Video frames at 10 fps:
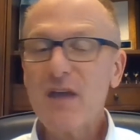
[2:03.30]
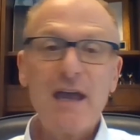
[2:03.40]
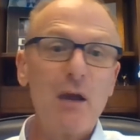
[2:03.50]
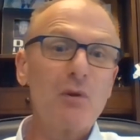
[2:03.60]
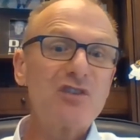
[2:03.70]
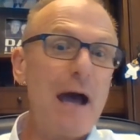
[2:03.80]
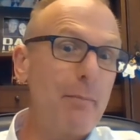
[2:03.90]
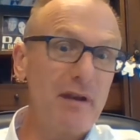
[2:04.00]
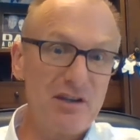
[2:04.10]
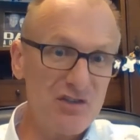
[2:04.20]
And what's
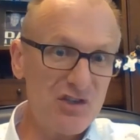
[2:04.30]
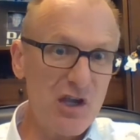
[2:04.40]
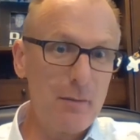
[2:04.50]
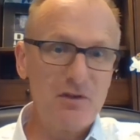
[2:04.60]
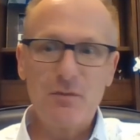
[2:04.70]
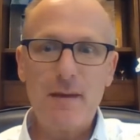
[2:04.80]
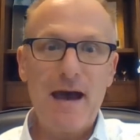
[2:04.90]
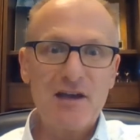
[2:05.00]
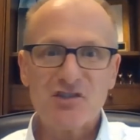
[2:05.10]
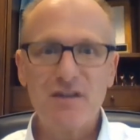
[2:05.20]
happening is it's coming to
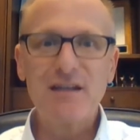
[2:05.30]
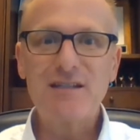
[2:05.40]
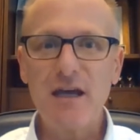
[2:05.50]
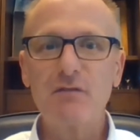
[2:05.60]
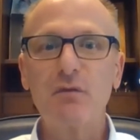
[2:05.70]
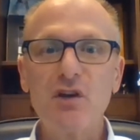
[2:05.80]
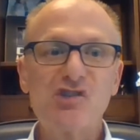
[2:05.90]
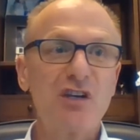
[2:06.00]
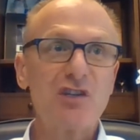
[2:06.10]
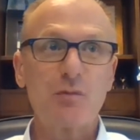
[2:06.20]
pass that
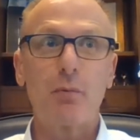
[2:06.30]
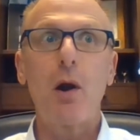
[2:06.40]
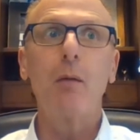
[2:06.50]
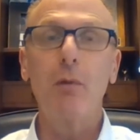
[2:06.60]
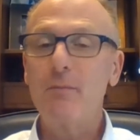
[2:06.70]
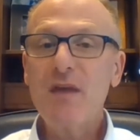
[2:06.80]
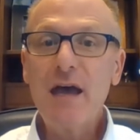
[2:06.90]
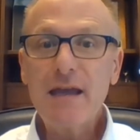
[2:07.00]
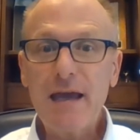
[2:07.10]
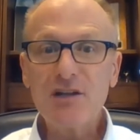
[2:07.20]
inflation is a problem
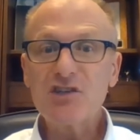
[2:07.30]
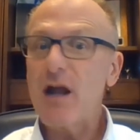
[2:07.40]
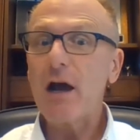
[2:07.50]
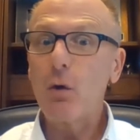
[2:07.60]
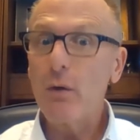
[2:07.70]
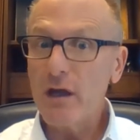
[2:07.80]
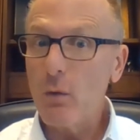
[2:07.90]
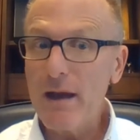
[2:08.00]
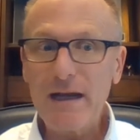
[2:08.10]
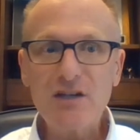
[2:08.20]
and it's not going away
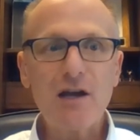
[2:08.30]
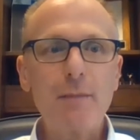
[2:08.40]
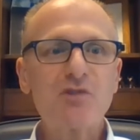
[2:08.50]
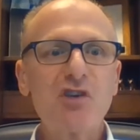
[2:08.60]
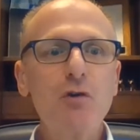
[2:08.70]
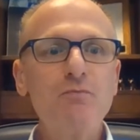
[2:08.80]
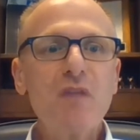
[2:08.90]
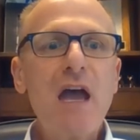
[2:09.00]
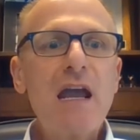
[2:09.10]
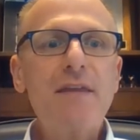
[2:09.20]
anytime soon.
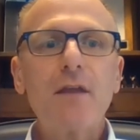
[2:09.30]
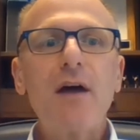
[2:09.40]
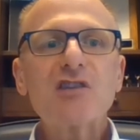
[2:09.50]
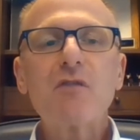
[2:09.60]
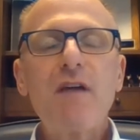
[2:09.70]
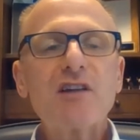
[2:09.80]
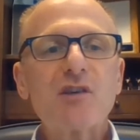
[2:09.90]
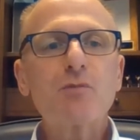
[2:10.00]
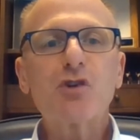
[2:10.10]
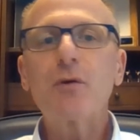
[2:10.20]
And then last, we've got some
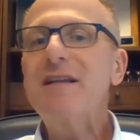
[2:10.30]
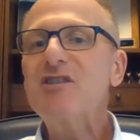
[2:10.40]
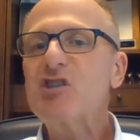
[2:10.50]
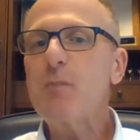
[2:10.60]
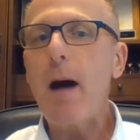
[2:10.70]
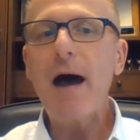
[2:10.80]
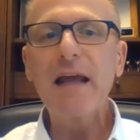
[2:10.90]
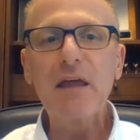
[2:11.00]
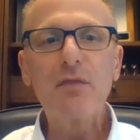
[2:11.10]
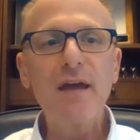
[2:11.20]
trend
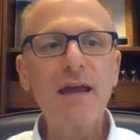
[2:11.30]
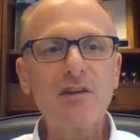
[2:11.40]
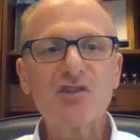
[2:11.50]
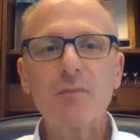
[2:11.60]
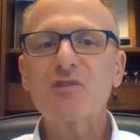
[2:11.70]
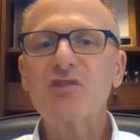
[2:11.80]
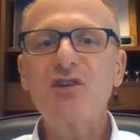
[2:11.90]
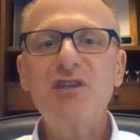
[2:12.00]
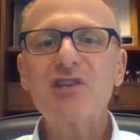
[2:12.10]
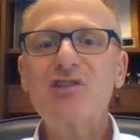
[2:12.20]
spotting things, some
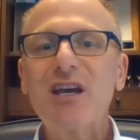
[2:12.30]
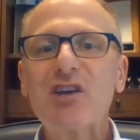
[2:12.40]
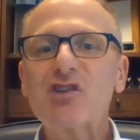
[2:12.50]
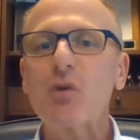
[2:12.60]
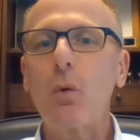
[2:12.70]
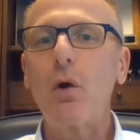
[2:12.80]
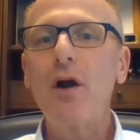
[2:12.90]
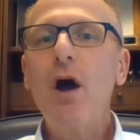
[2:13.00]
statistics or